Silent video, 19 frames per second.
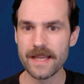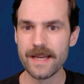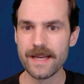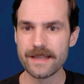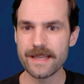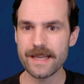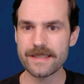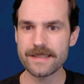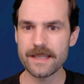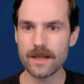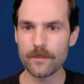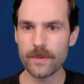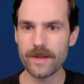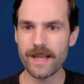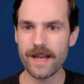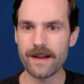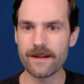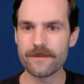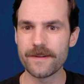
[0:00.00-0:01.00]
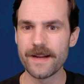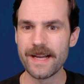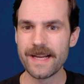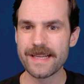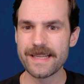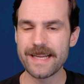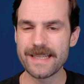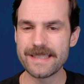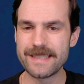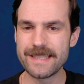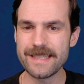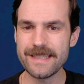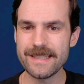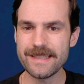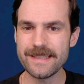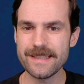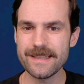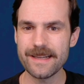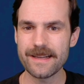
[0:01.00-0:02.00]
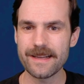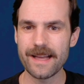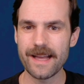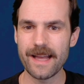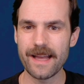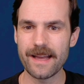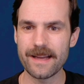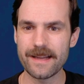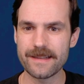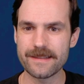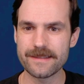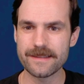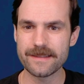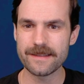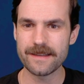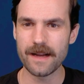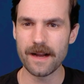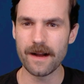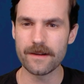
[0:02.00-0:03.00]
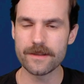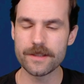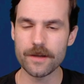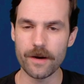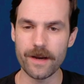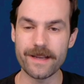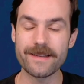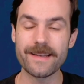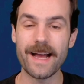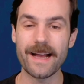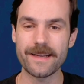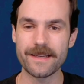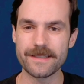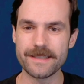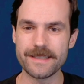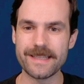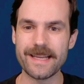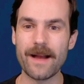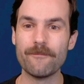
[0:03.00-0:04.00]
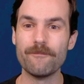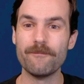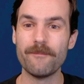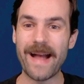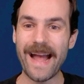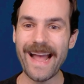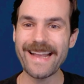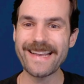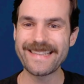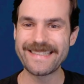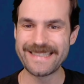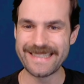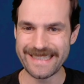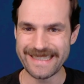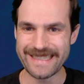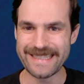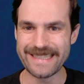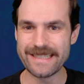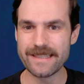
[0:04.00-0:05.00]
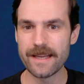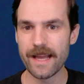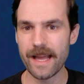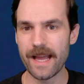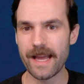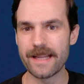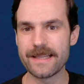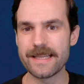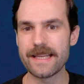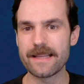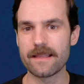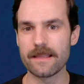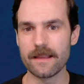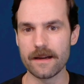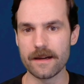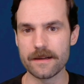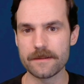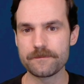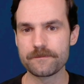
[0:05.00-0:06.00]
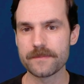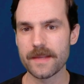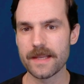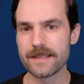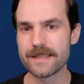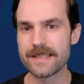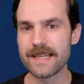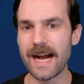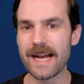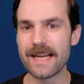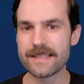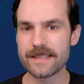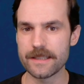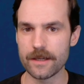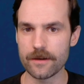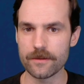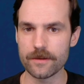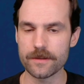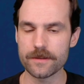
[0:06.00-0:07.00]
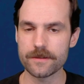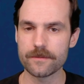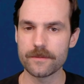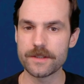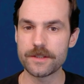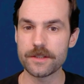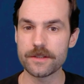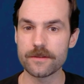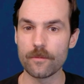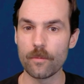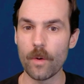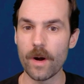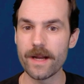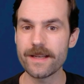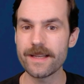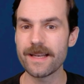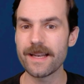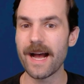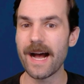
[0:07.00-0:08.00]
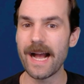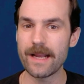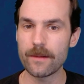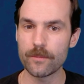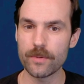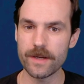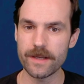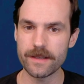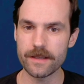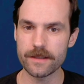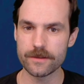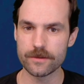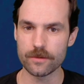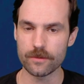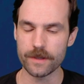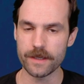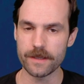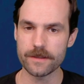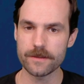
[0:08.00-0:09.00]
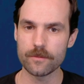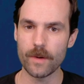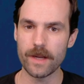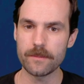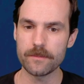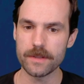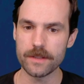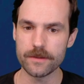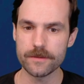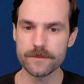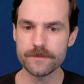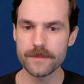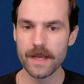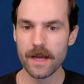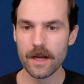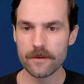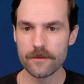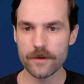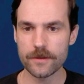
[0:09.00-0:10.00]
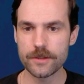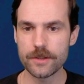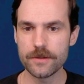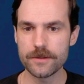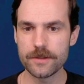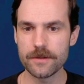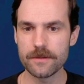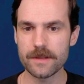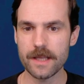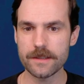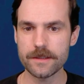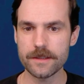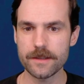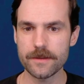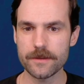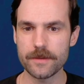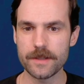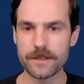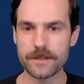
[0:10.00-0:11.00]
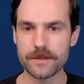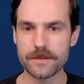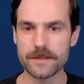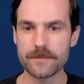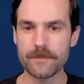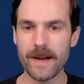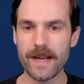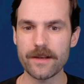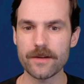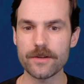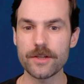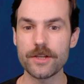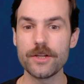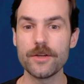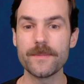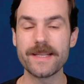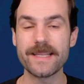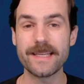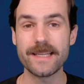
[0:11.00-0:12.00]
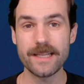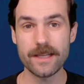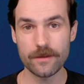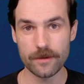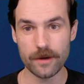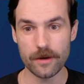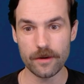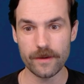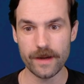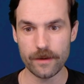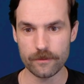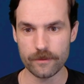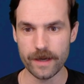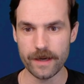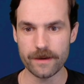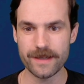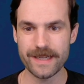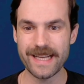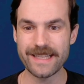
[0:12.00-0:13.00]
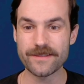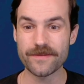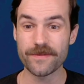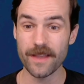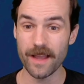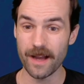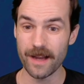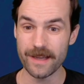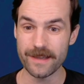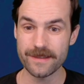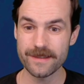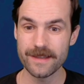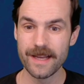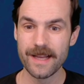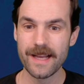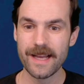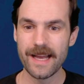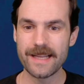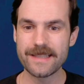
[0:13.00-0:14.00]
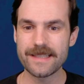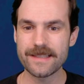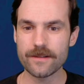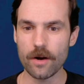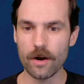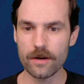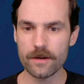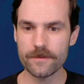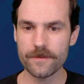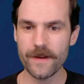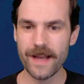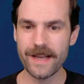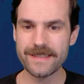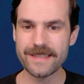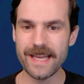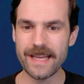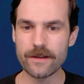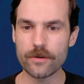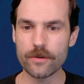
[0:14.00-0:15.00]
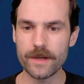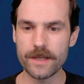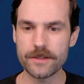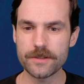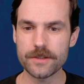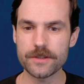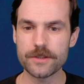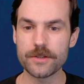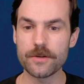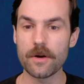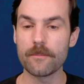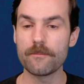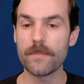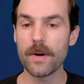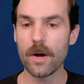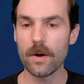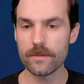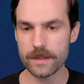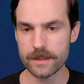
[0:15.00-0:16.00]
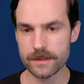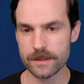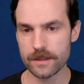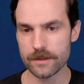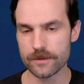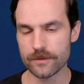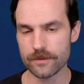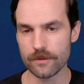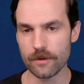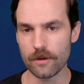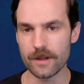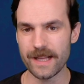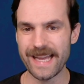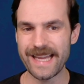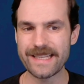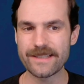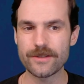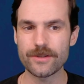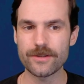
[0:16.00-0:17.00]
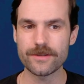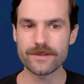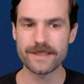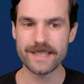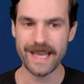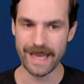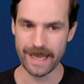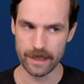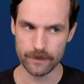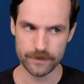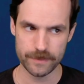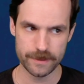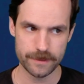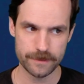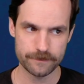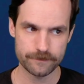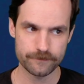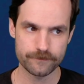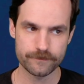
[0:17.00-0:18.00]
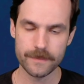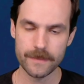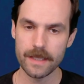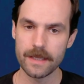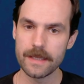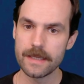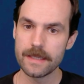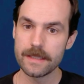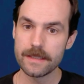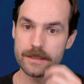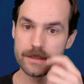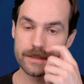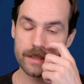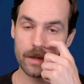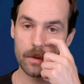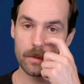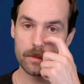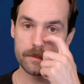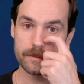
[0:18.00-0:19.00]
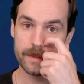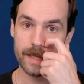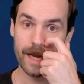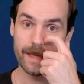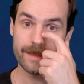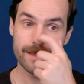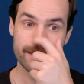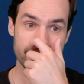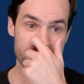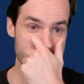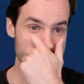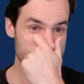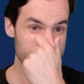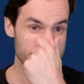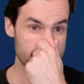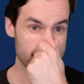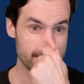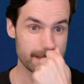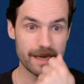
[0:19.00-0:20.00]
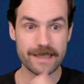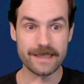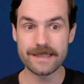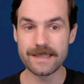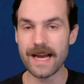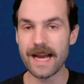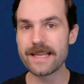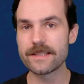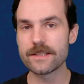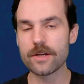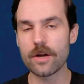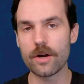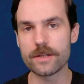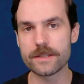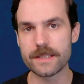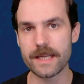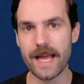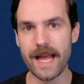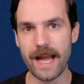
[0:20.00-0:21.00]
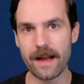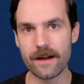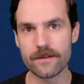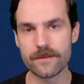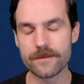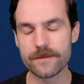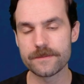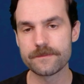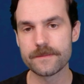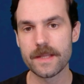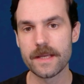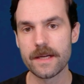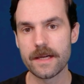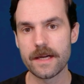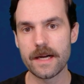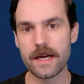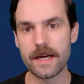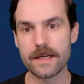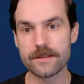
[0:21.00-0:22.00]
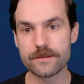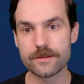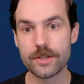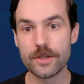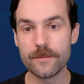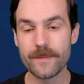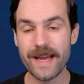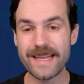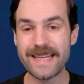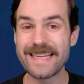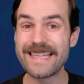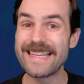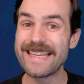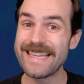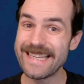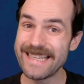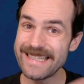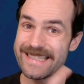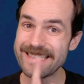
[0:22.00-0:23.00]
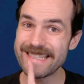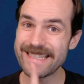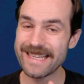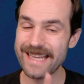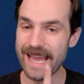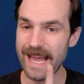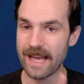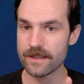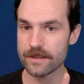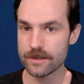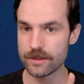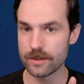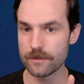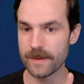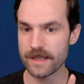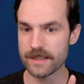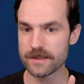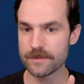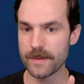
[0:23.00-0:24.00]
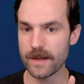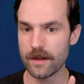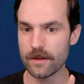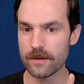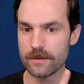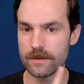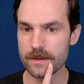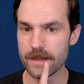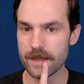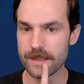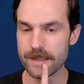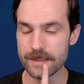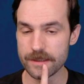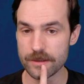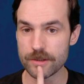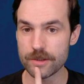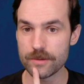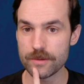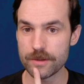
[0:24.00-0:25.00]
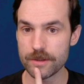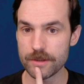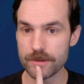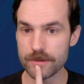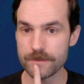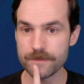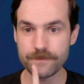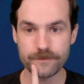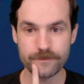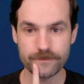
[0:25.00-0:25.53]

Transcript: Next up, we have Kadi and, not Kadi, Makdi and Itla, Sky Snarers, which is 1 and a hybrid Azorius, white-blue. For a 2/2 legendary creature, Spider Human Hero at rare. It has flying. And says artifacts and creatures your opponents control enter tapped. So I think this is a nice card to have. 2 mana, easy to cast, 2 mana spell. That's a 2/2.